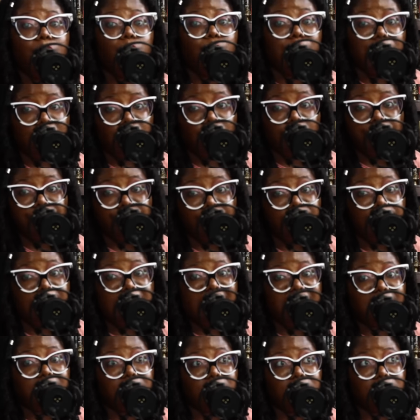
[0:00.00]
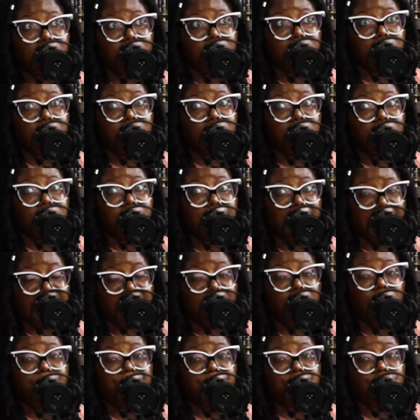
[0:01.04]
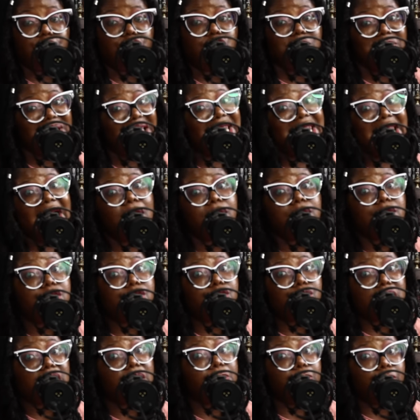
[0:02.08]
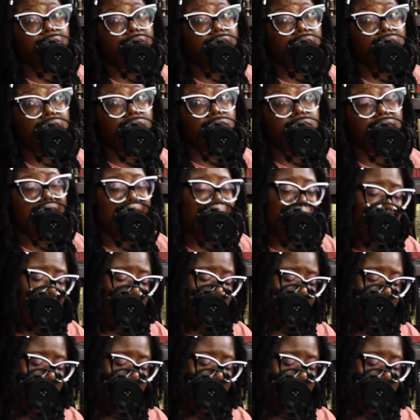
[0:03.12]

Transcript: we confirm that Penelope is going to be allowed to keep working. Like,